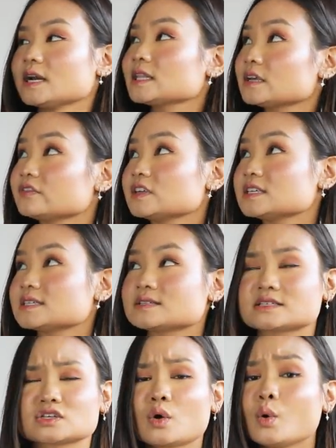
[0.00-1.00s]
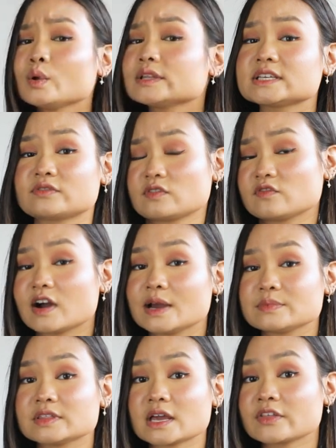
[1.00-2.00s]
I love these. It's a totally different
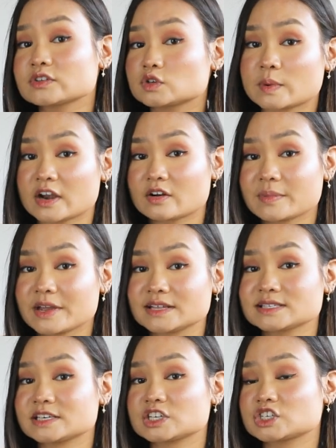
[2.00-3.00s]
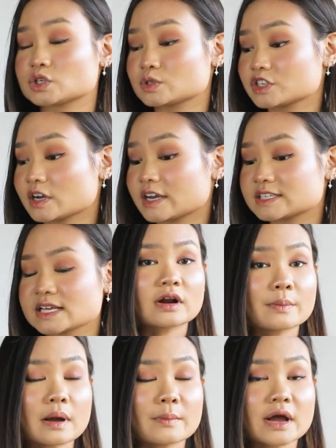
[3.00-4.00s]
vibe than the other two pair of pants I just showed you guys
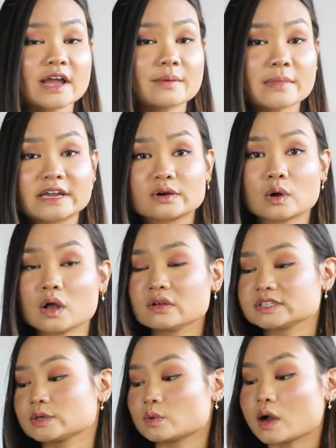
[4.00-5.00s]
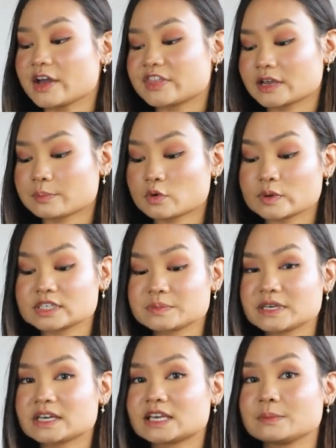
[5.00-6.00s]
from my Mango haul, so I think I'm going to
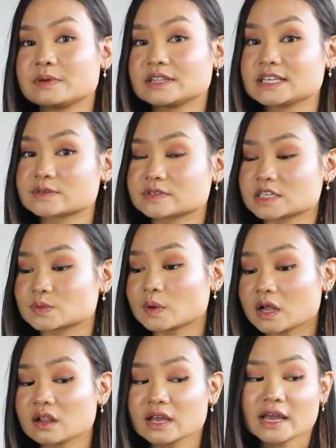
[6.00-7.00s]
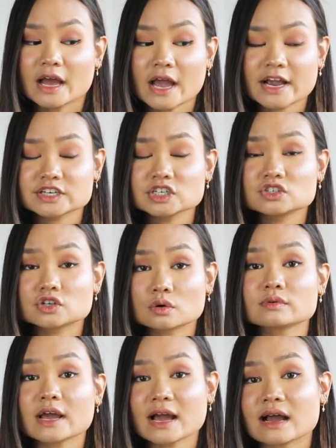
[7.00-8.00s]
be keeping these ones as well. I actually
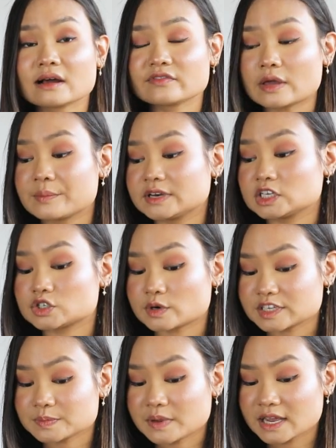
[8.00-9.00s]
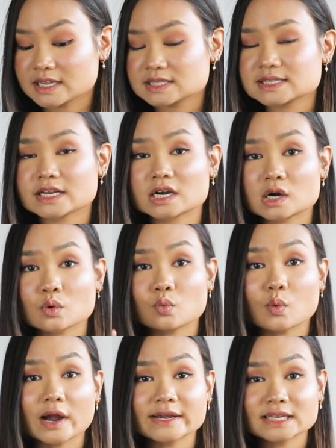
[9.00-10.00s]
don't have that many dress pants that are
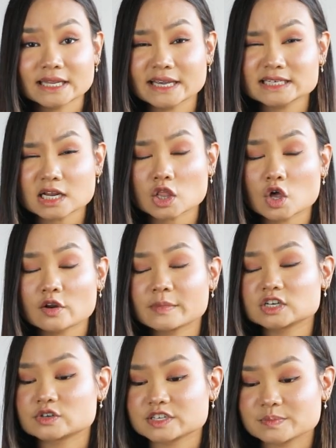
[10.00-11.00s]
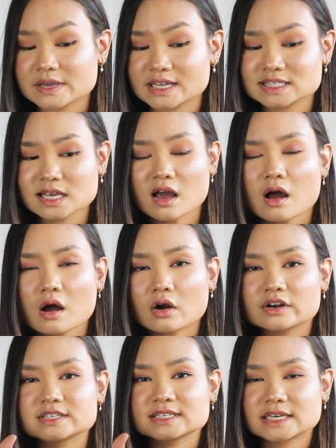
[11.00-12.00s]
wide-legged. A lot of my dress pants
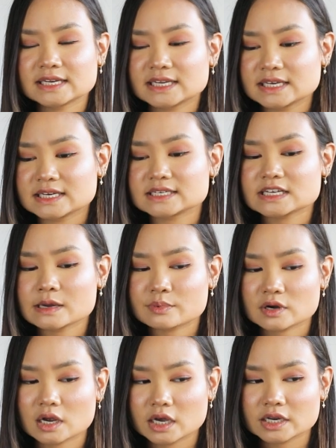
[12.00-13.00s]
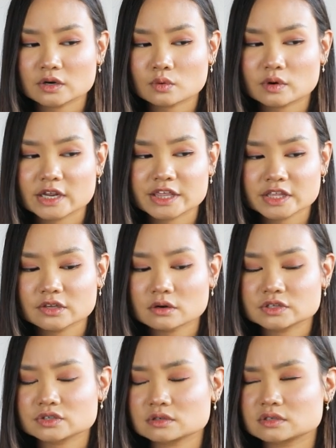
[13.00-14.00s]
are skinnied, taper cut, or I think
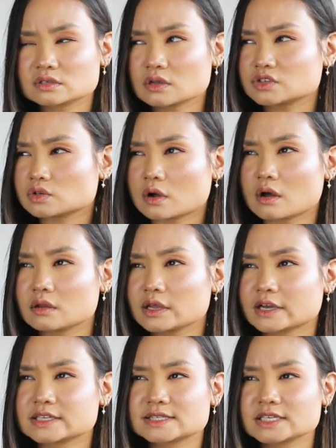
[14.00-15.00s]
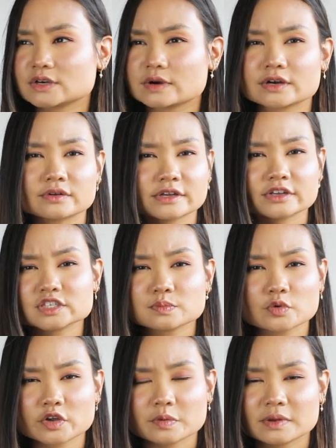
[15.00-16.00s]
they're also, it's also called like a cigarette or like a
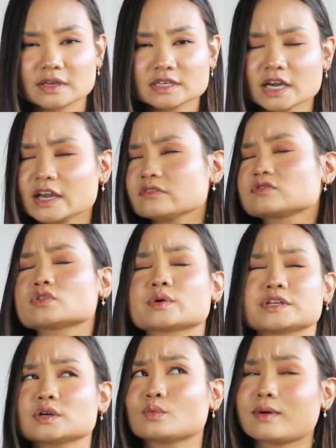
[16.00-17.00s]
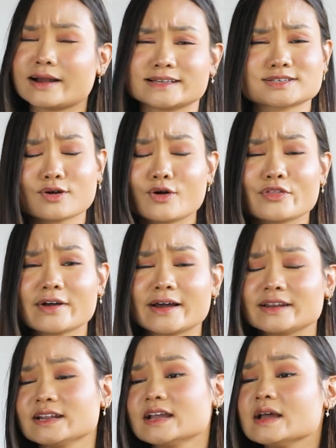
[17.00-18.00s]
smoking pant. I have no idea why it's called
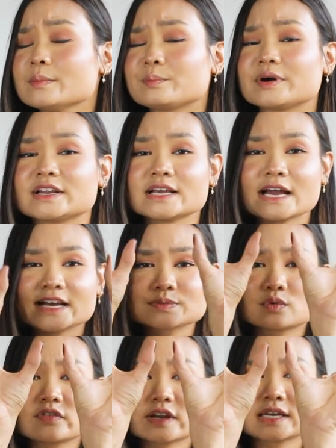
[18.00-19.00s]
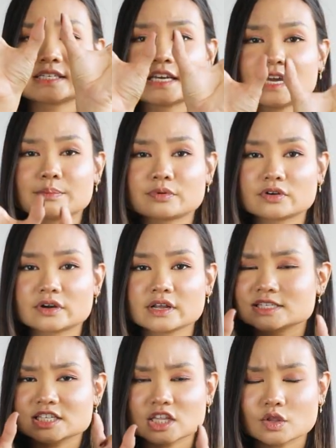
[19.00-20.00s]
that, but it has more of like a
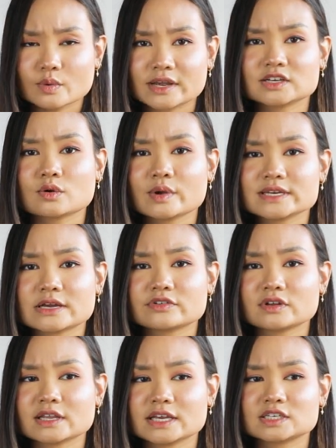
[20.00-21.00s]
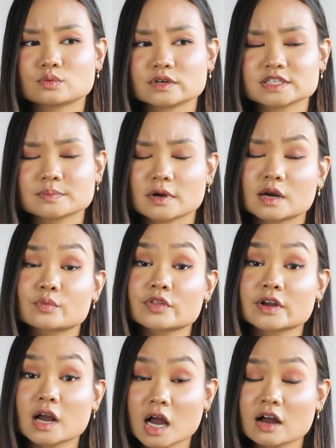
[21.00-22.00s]
tapered silhouette going down your leg towards the bottom where
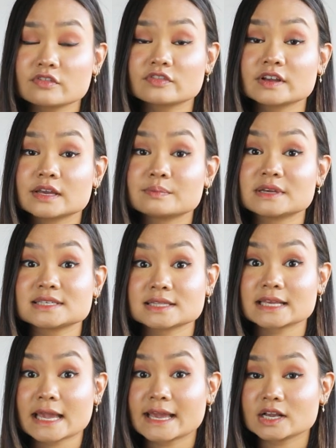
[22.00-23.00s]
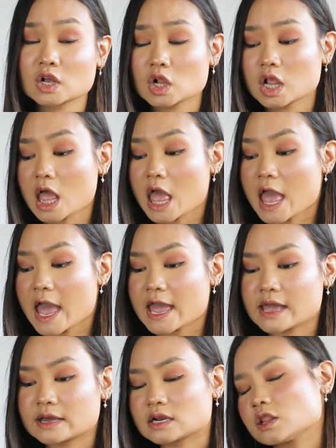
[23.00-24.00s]
the cuff meets at the ankle,
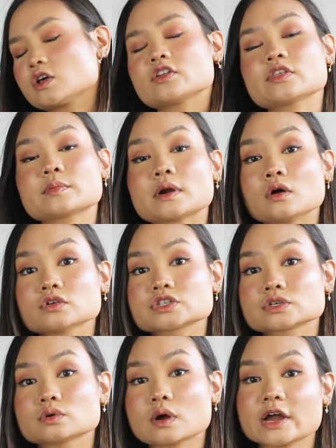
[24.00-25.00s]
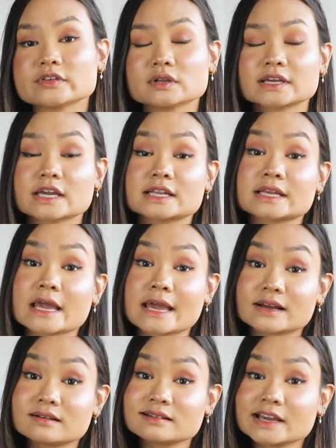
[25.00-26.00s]
and a lot of them are also either like an
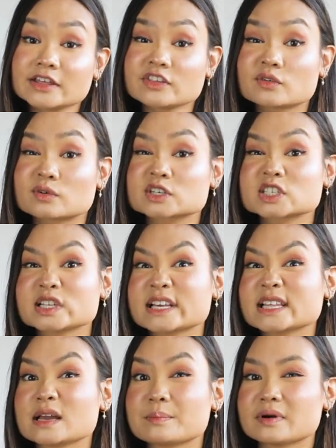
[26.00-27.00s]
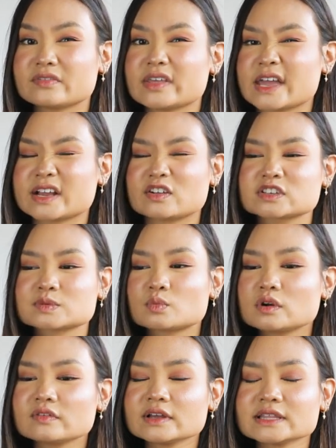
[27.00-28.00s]
ankle length or slightly above the ankle. It's
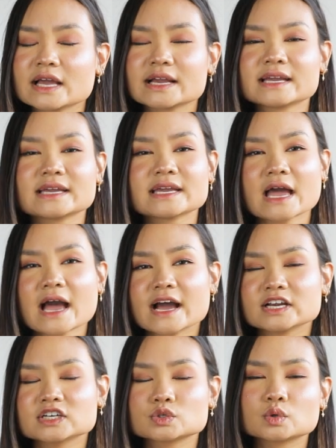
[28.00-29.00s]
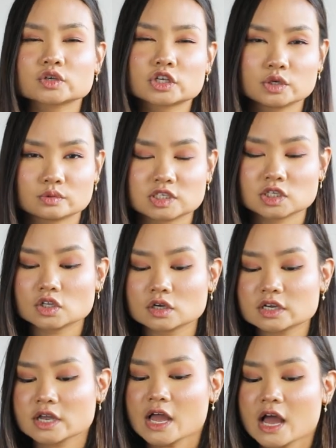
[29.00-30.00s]
more like that casual cutesy look.